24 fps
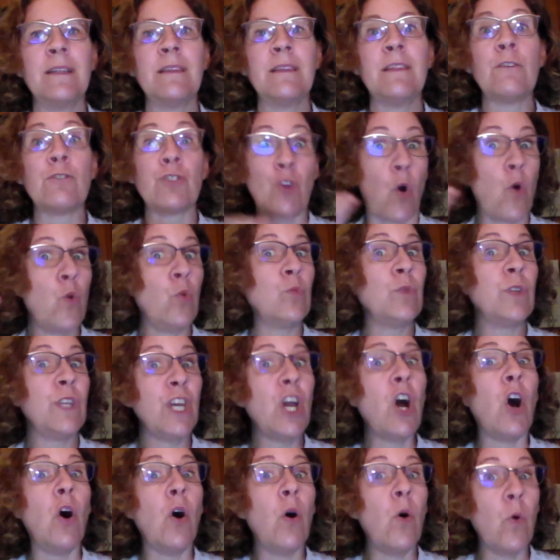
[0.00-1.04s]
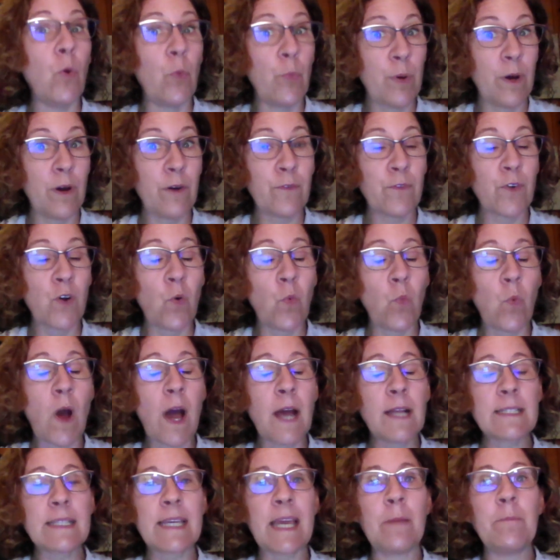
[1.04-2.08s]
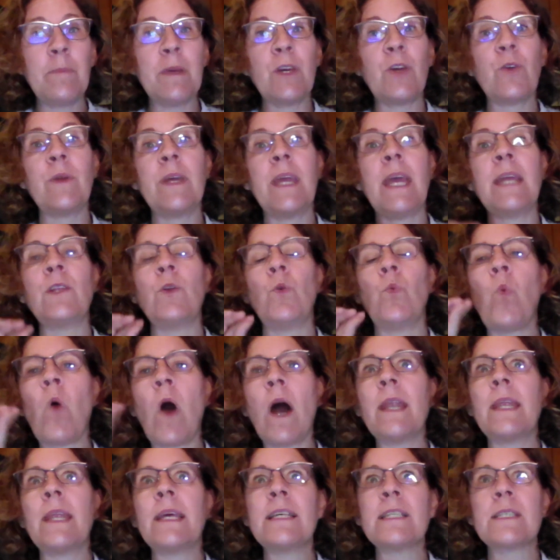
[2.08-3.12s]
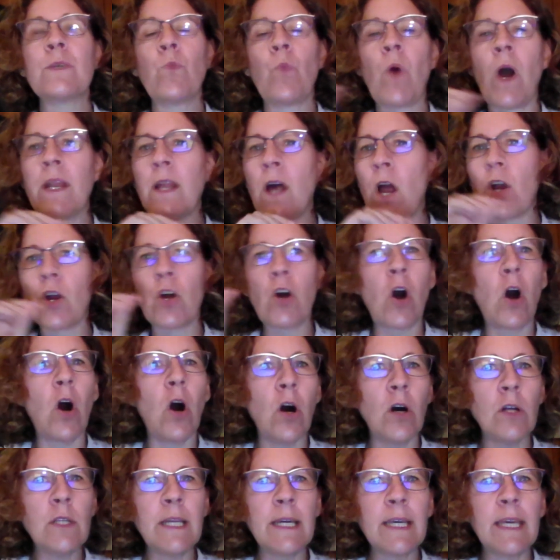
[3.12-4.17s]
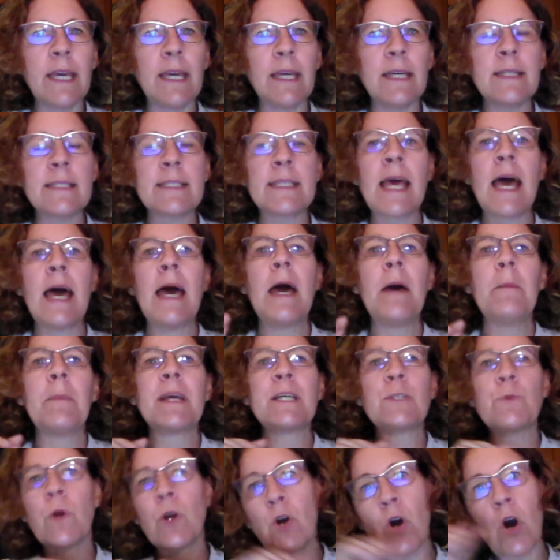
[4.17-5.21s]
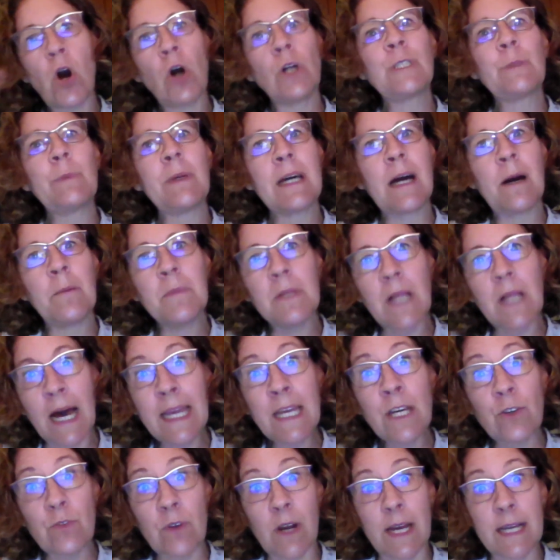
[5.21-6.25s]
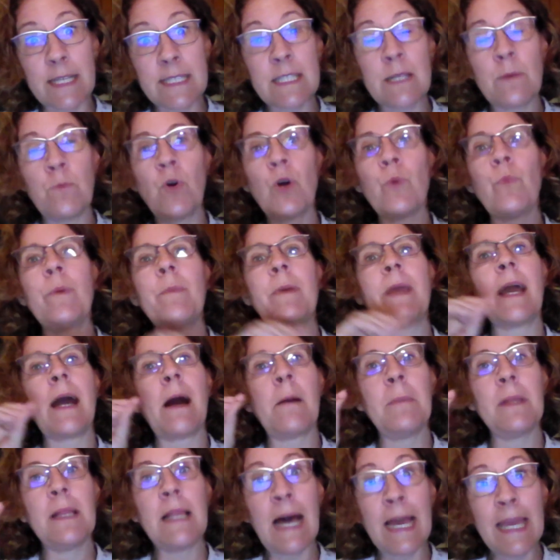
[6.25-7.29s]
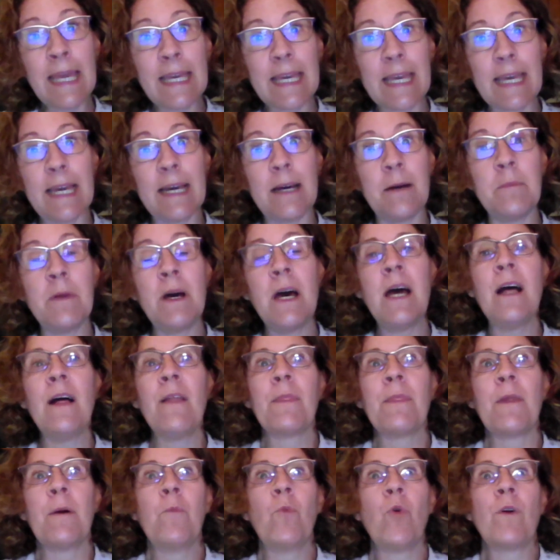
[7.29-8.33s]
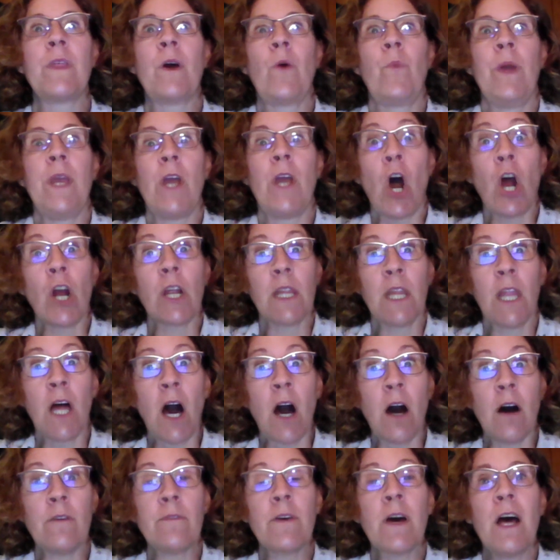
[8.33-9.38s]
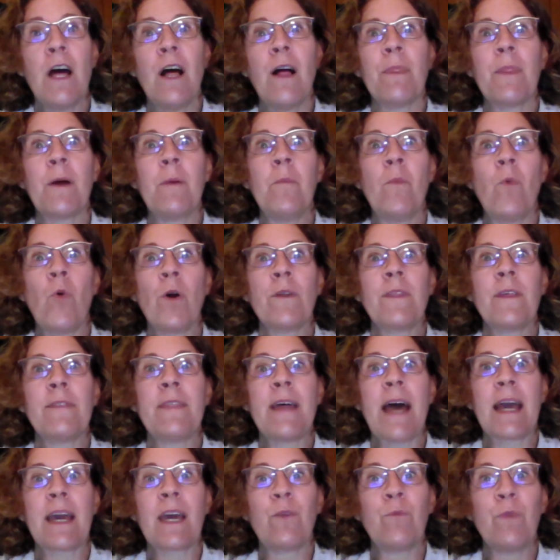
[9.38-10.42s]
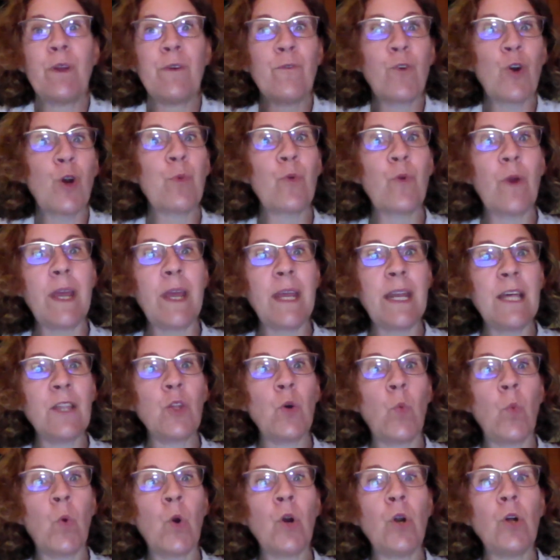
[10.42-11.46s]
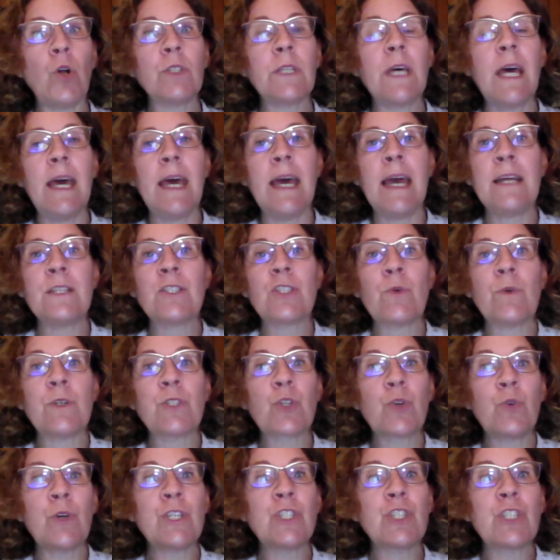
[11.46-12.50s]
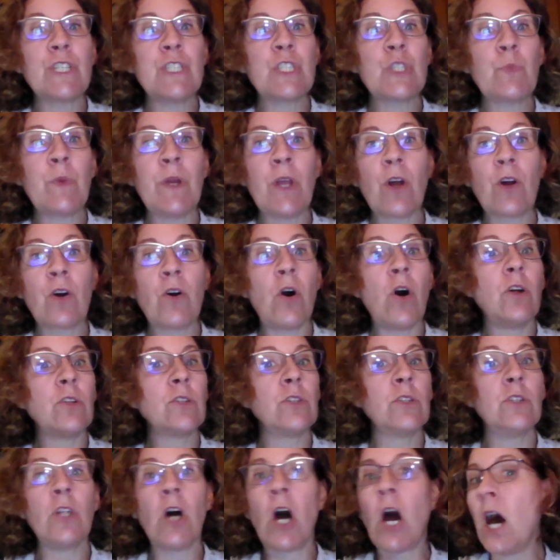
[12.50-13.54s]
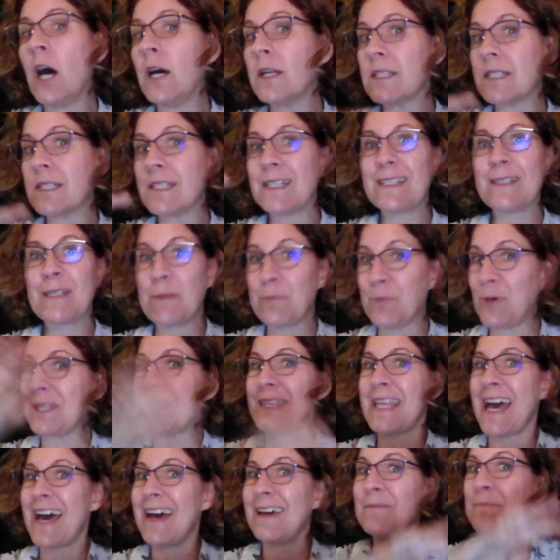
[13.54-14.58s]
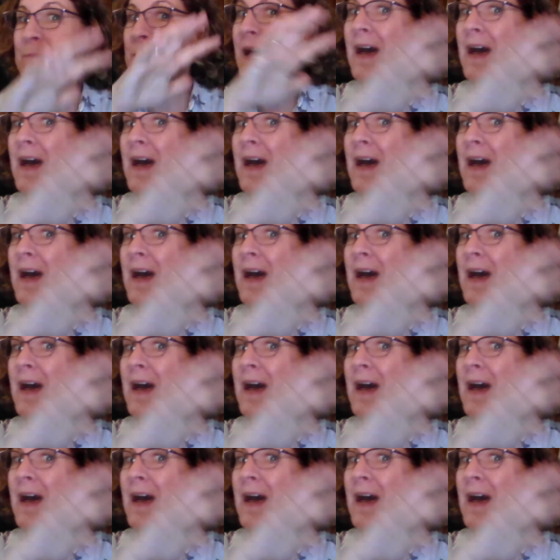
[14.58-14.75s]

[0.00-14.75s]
there's only hope for what can be created, what is what our calling is, because we're called to become like Christ. The more we become like him, the more that we are love, the more that that can reverberate in the world. And so as Christians, we are called not to put that